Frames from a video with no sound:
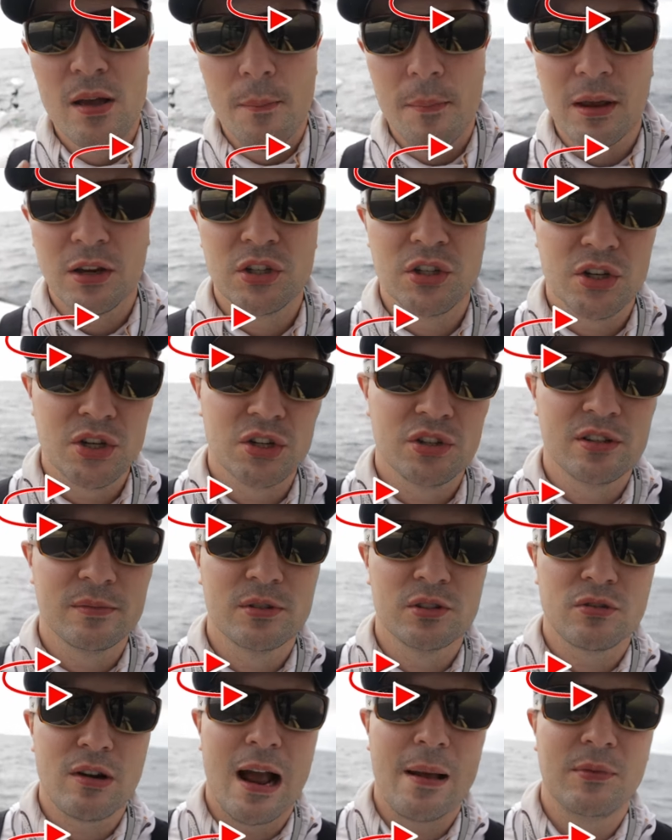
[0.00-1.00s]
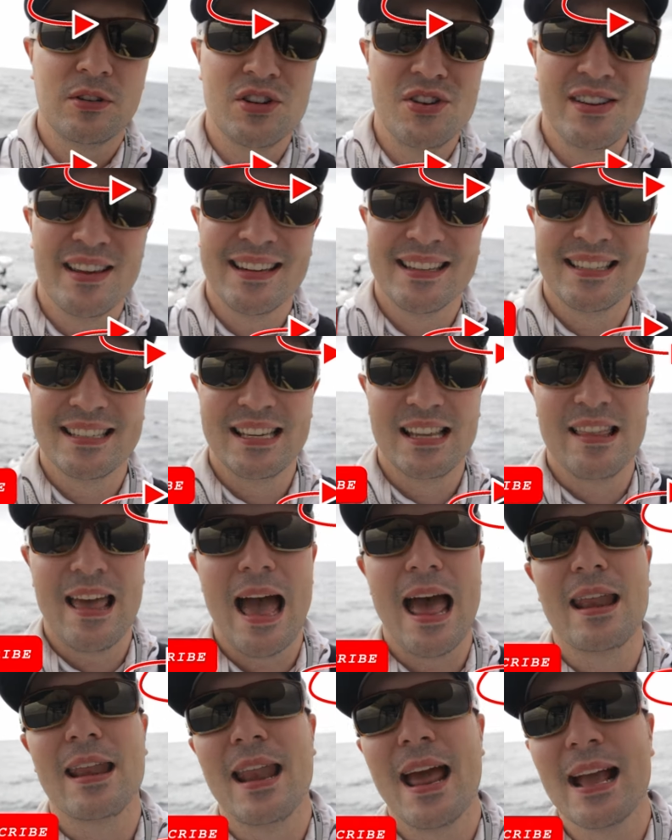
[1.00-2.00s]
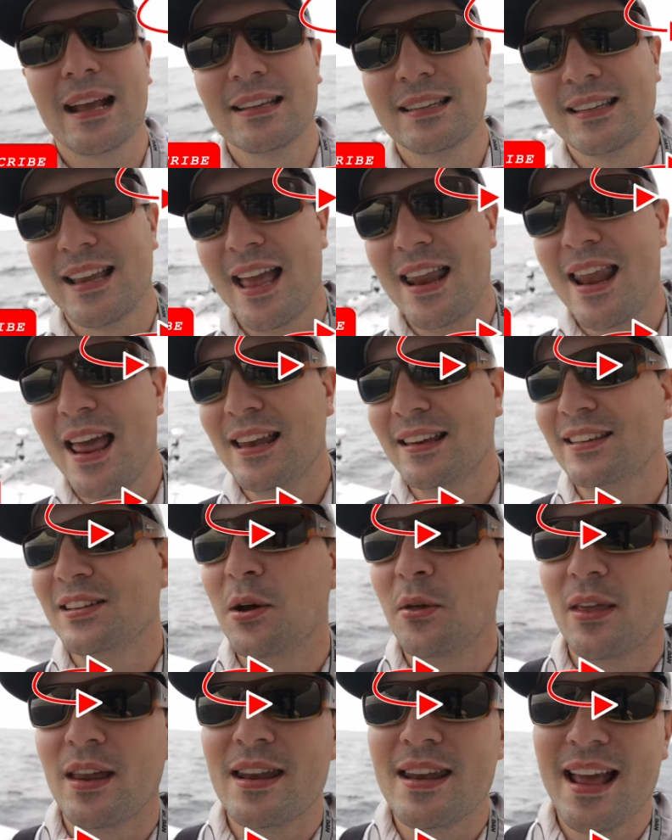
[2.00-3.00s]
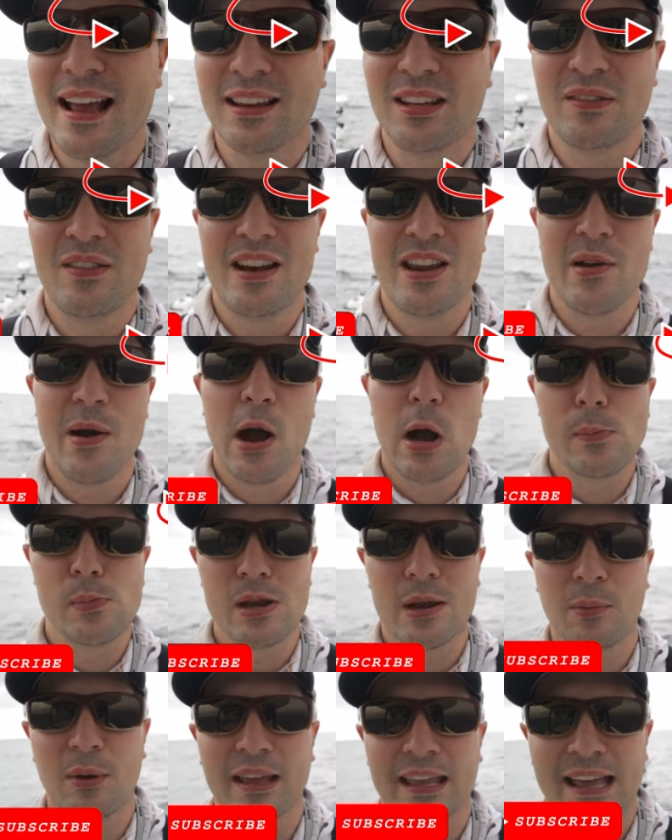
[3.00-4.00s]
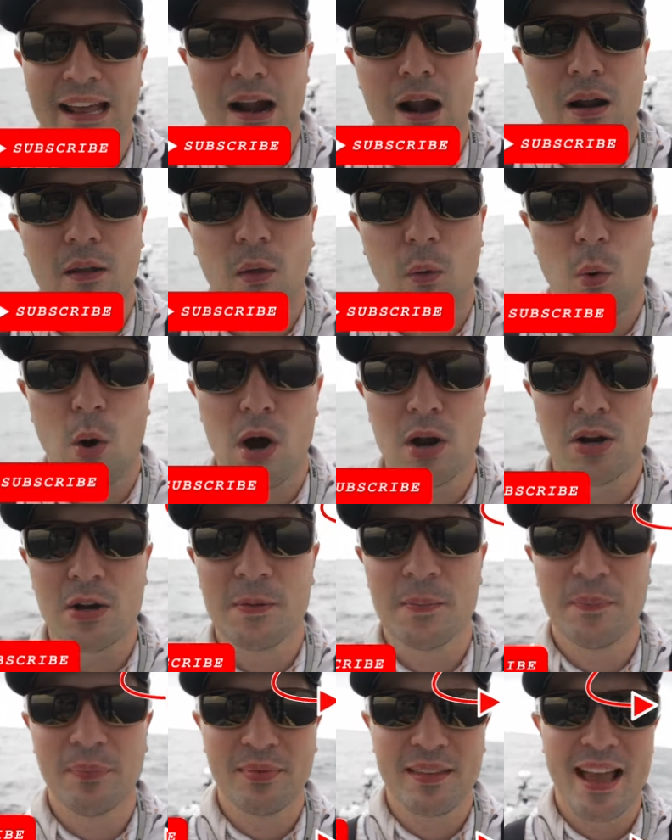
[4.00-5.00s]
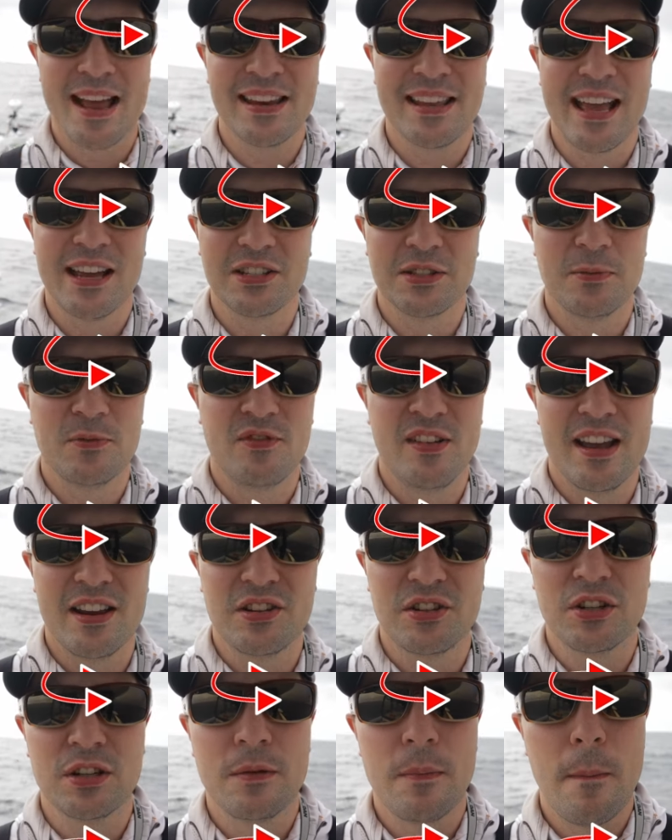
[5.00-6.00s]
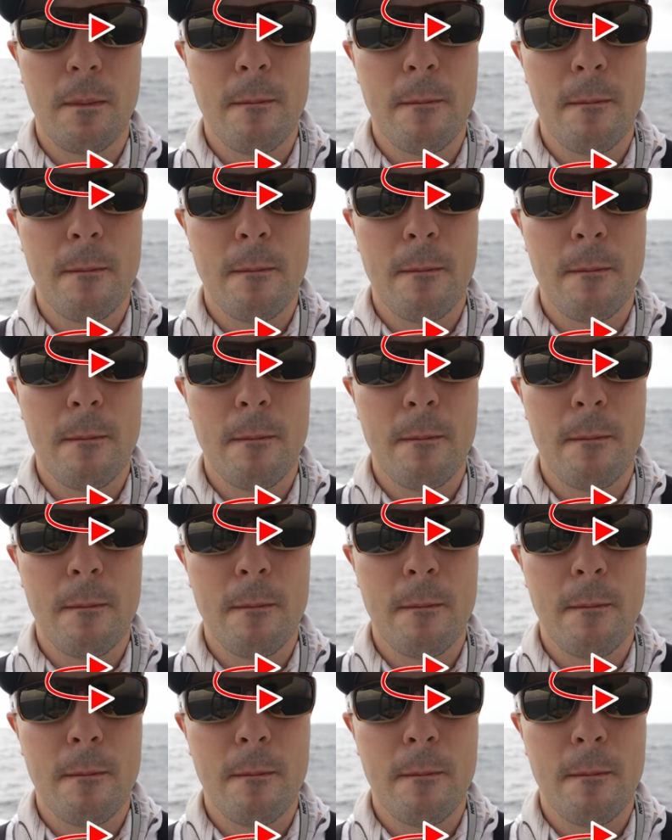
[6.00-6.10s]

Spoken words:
Make sure you subscribe so you can see that next. And until the next video, I hope you're able to get out on the water and catch some fish.